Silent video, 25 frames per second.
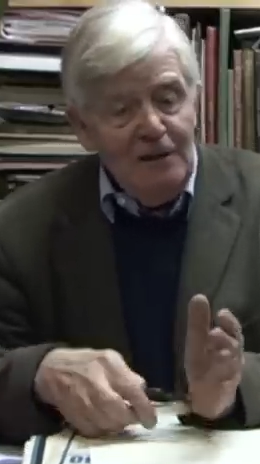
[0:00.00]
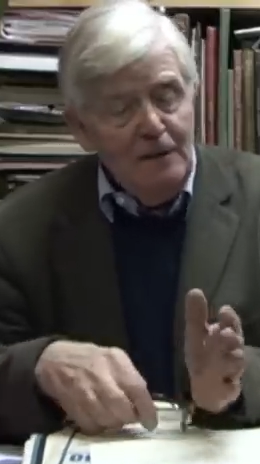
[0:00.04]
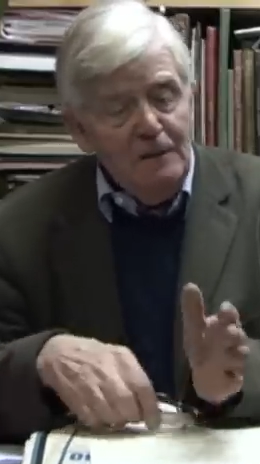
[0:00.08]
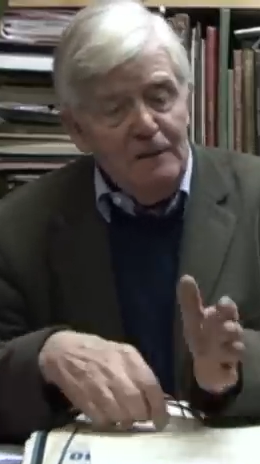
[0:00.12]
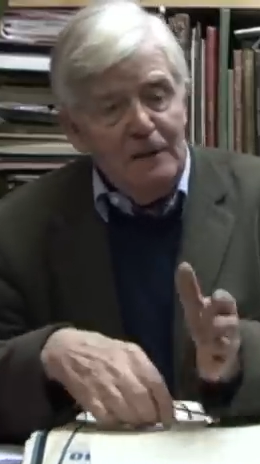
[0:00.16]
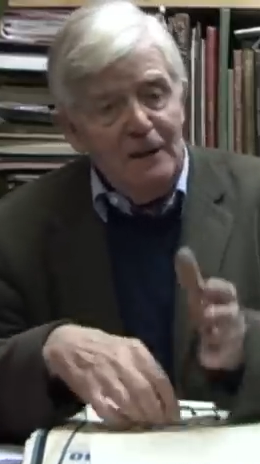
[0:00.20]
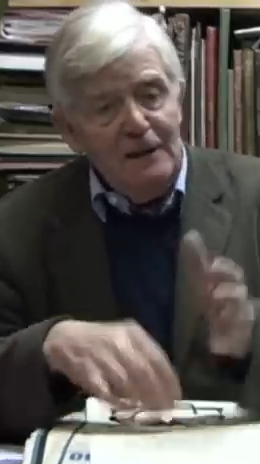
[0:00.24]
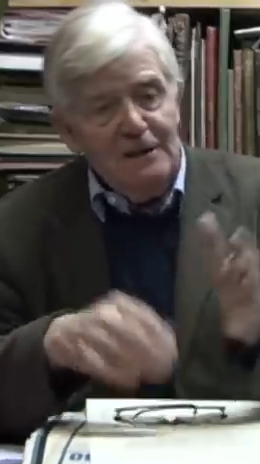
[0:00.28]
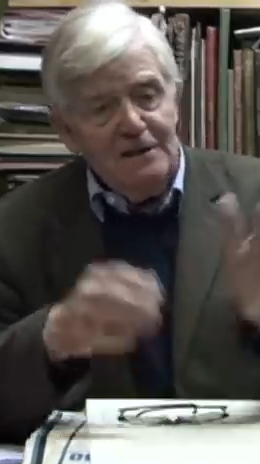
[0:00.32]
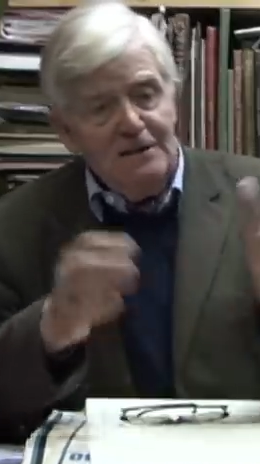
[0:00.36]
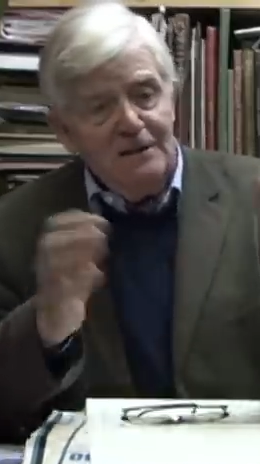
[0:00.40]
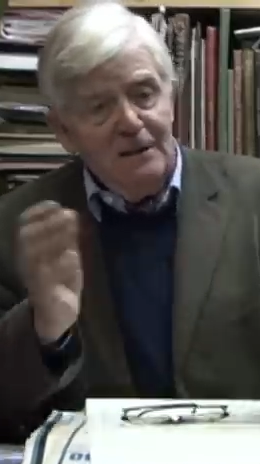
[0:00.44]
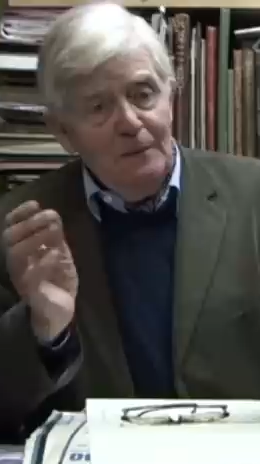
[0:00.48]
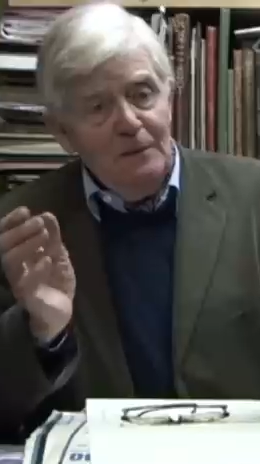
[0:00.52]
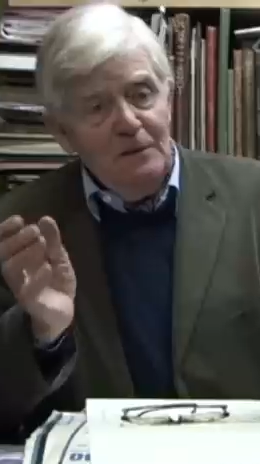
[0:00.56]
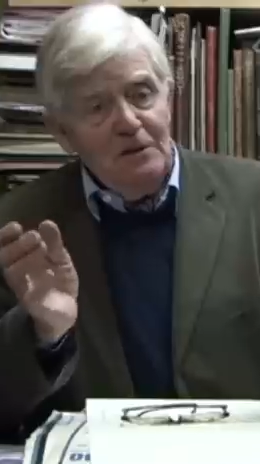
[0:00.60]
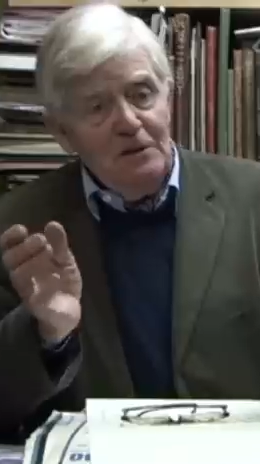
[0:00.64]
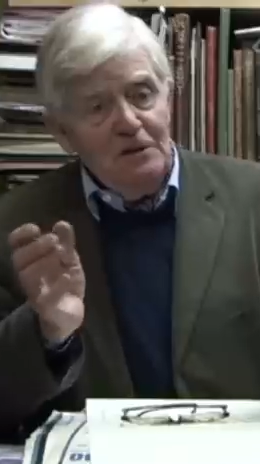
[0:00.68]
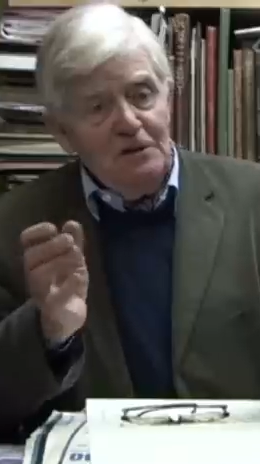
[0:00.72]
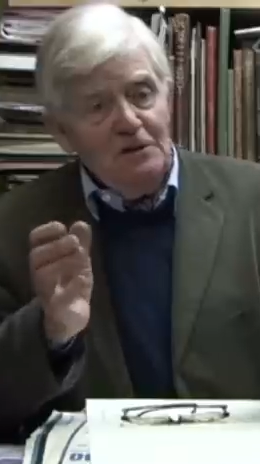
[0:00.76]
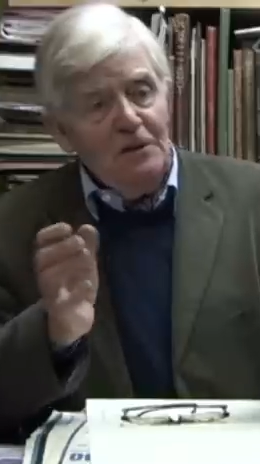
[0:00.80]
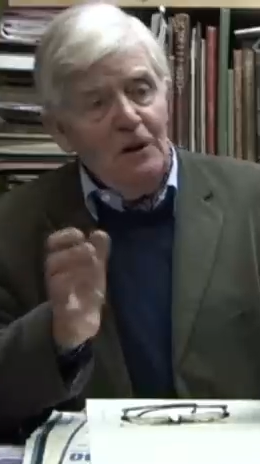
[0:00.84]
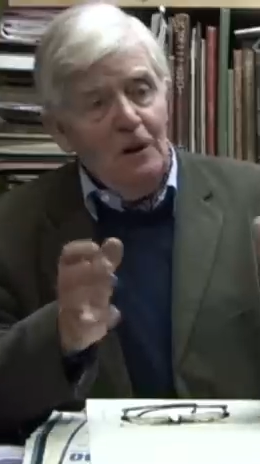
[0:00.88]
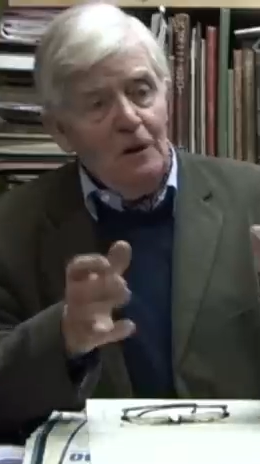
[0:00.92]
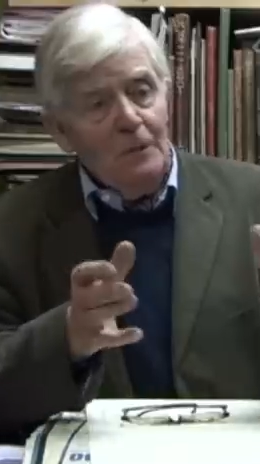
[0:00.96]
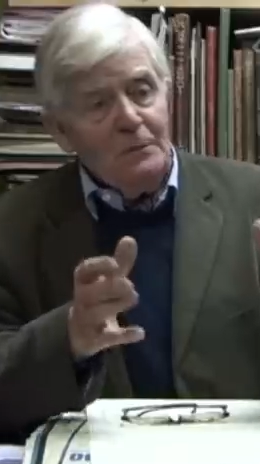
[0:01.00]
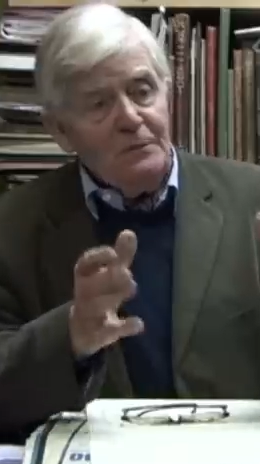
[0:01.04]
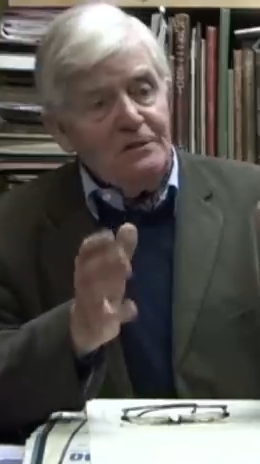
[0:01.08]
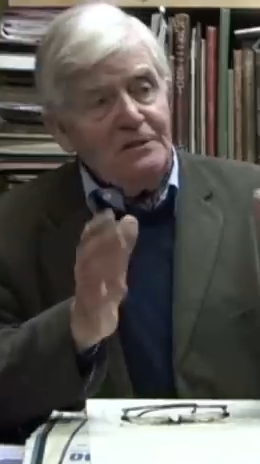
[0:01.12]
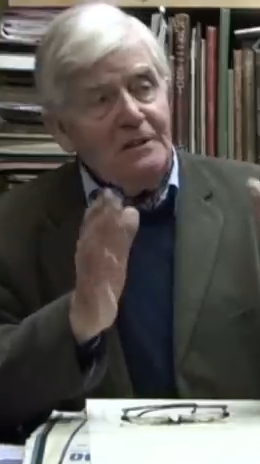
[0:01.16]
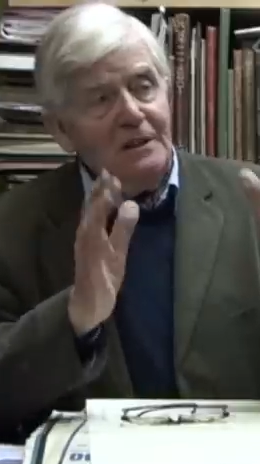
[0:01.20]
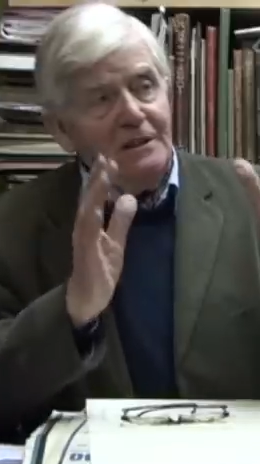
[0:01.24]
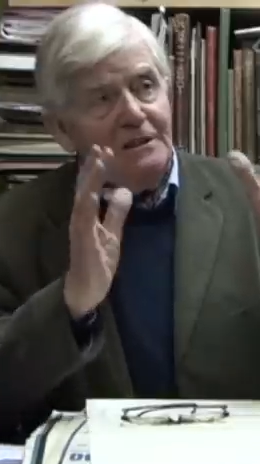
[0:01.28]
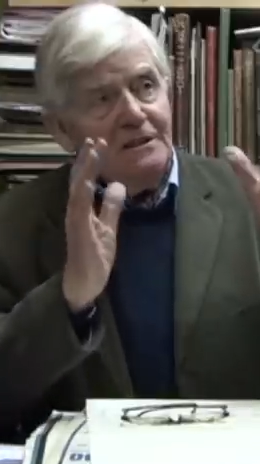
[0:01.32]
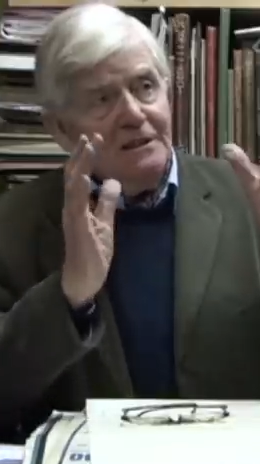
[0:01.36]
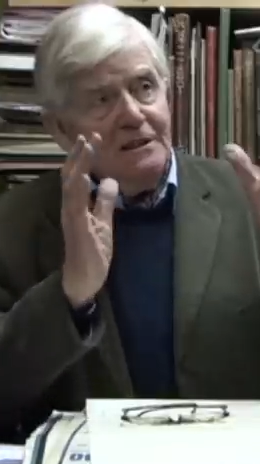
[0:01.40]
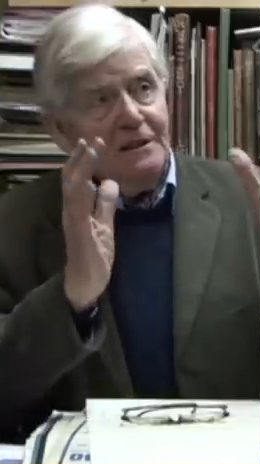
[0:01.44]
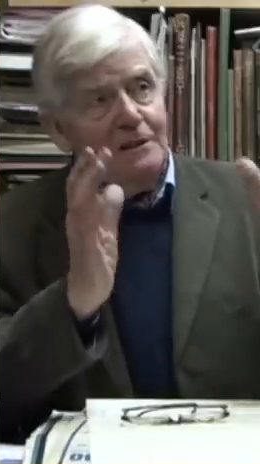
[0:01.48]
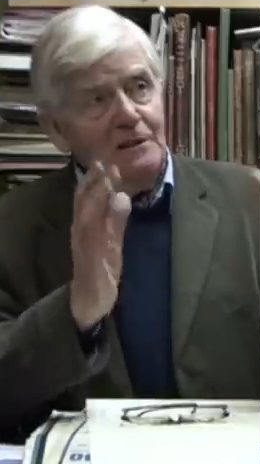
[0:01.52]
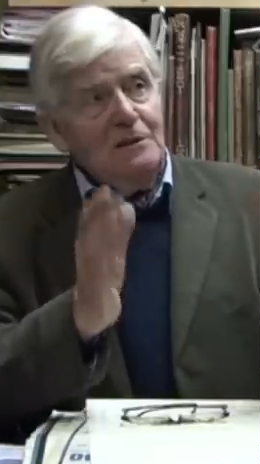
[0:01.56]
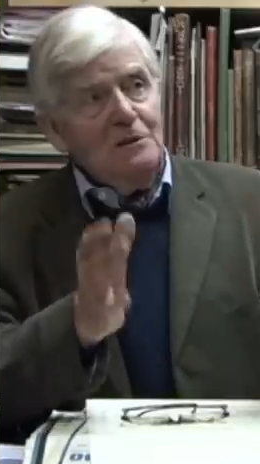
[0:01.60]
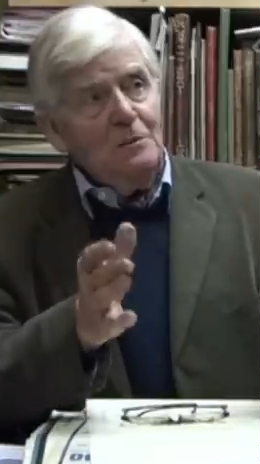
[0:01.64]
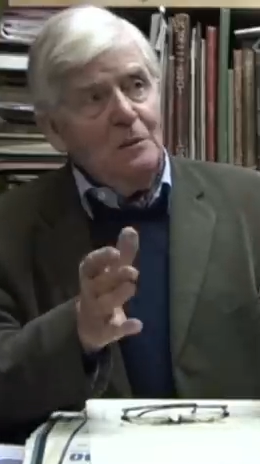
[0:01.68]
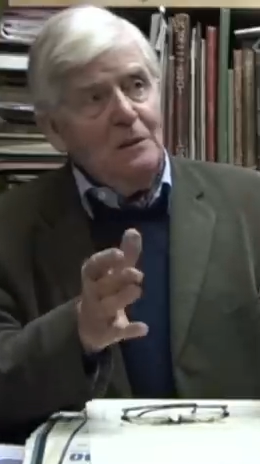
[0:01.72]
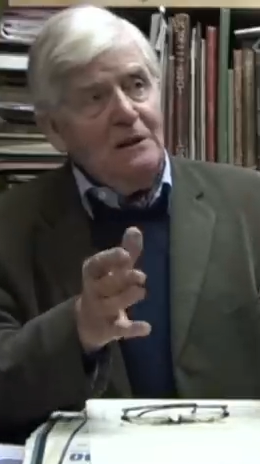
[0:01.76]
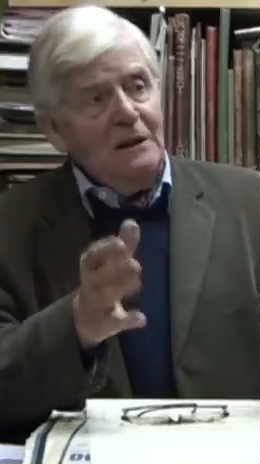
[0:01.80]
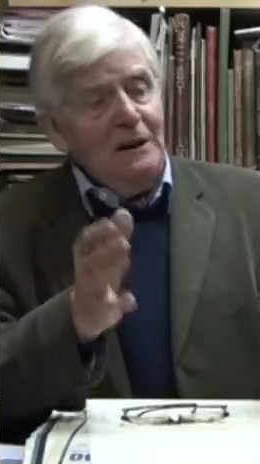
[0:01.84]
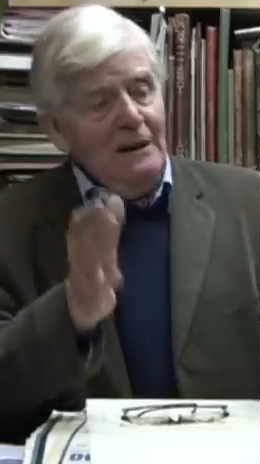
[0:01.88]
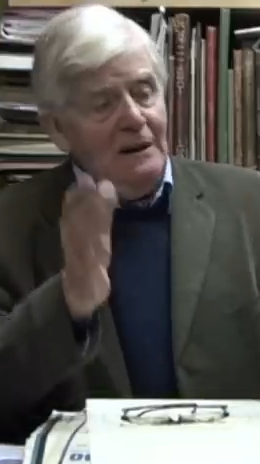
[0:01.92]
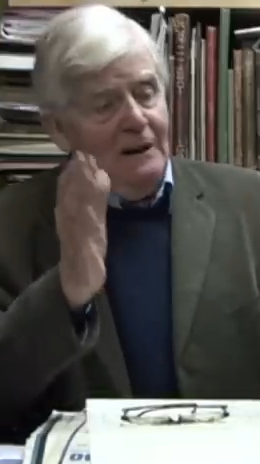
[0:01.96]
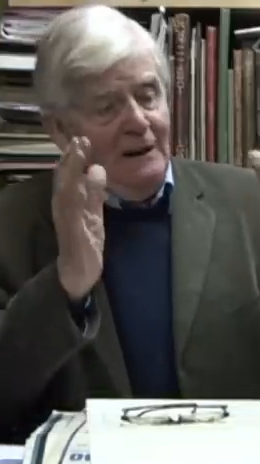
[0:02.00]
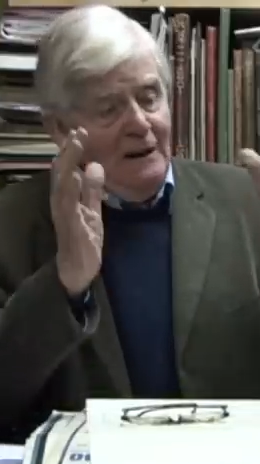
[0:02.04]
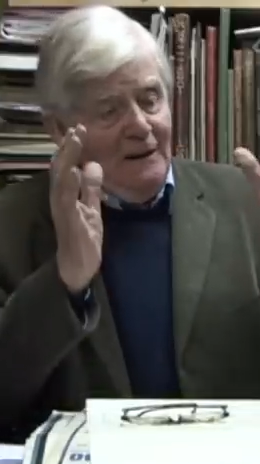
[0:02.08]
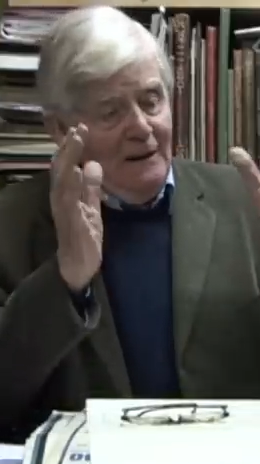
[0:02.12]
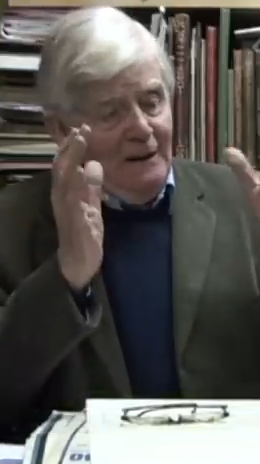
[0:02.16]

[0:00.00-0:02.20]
You find some of the shops, they seem to be